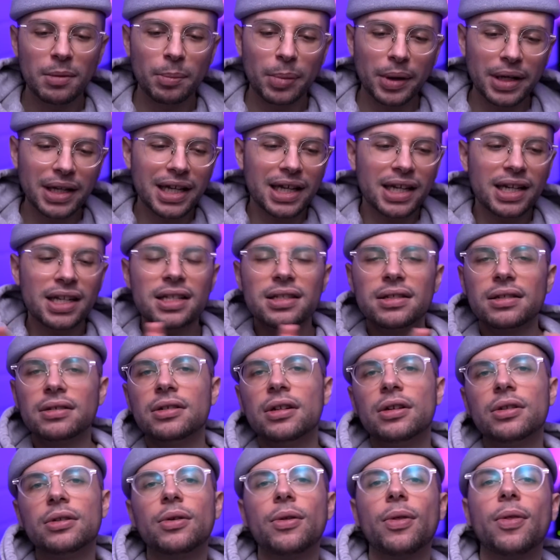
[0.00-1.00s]
But it is
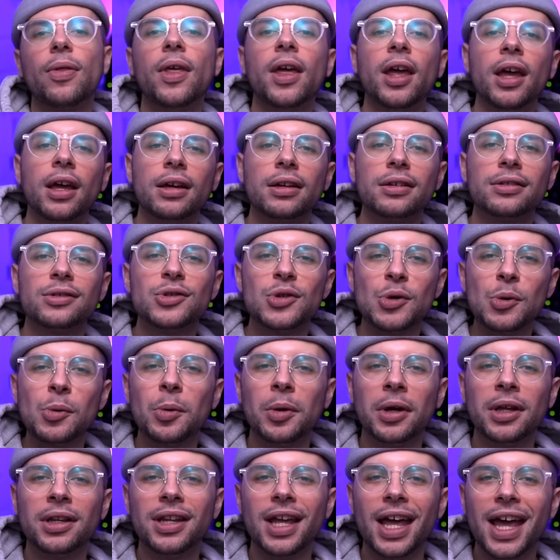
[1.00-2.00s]
another thing to
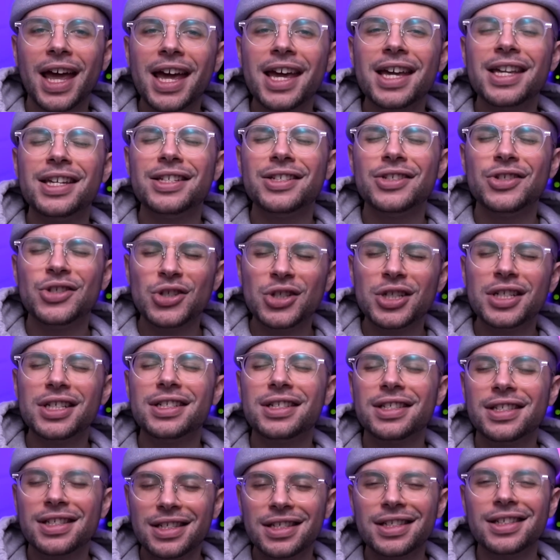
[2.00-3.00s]
win
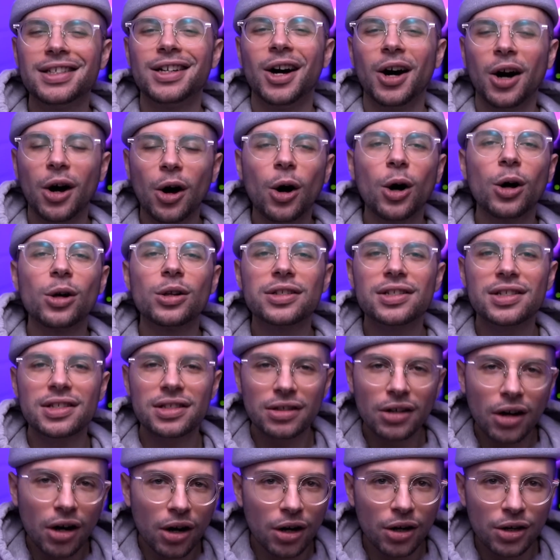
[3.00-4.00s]
AGT All
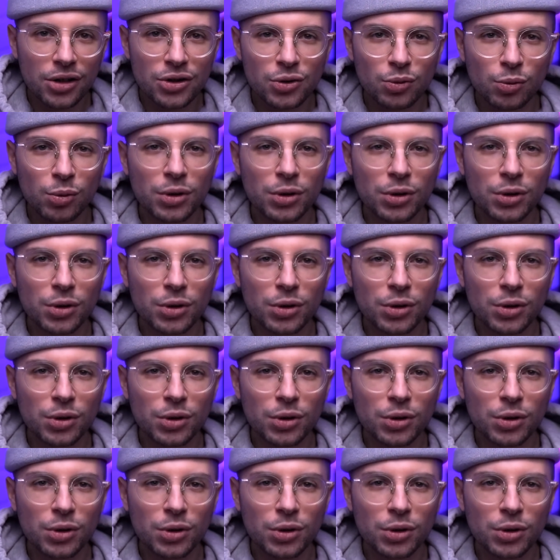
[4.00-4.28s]
Stars,